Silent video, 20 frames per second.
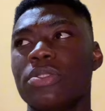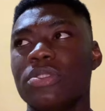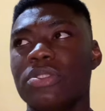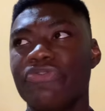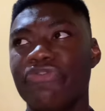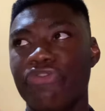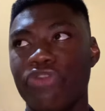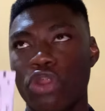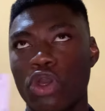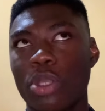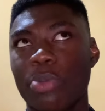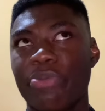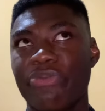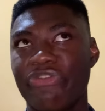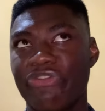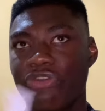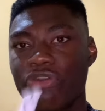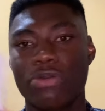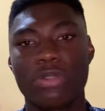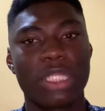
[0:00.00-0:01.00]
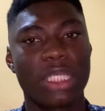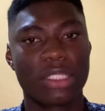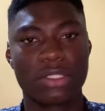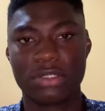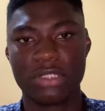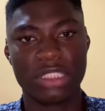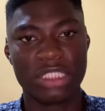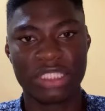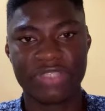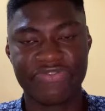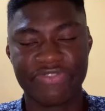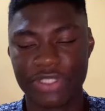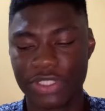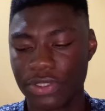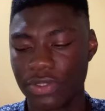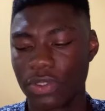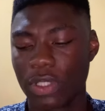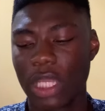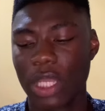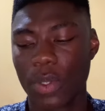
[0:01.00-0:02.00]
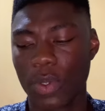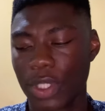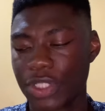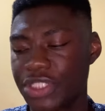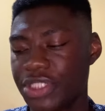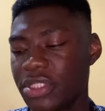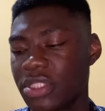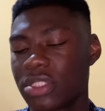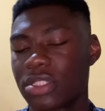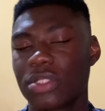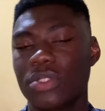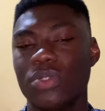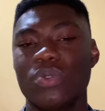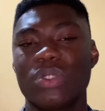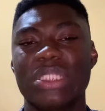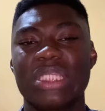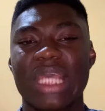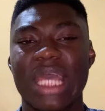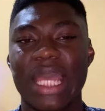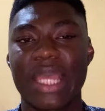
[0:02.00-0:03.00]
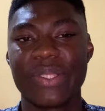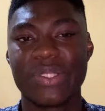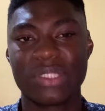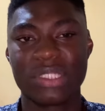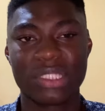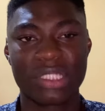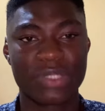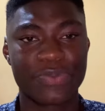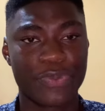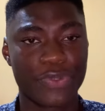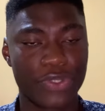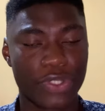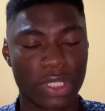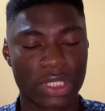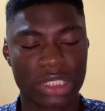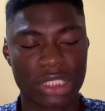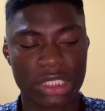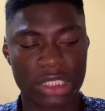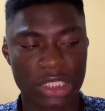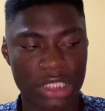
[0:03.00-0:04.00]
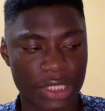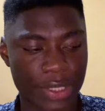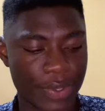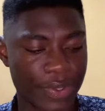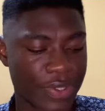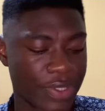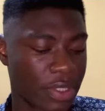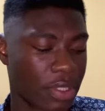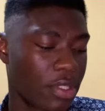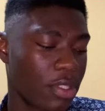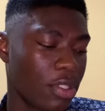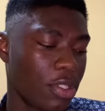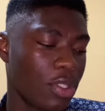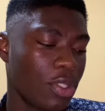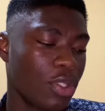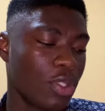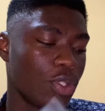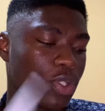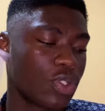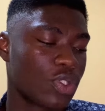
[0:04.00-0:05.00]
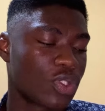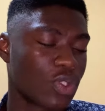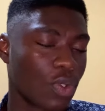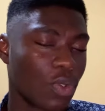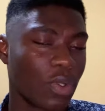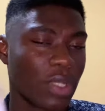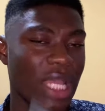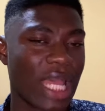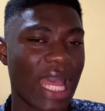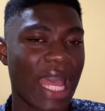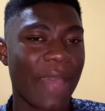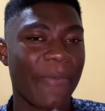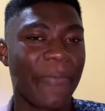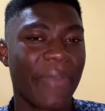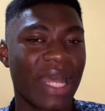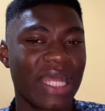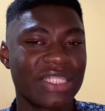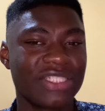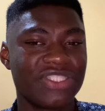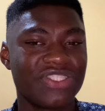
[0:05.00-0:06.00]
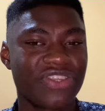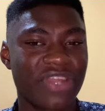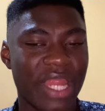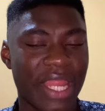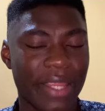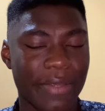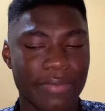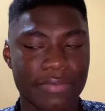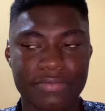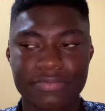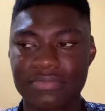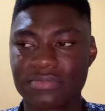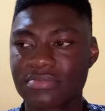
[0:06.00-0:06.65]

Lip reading: The vlog before like this video, go and watch it. You see how I use this product in details. So I pat dry.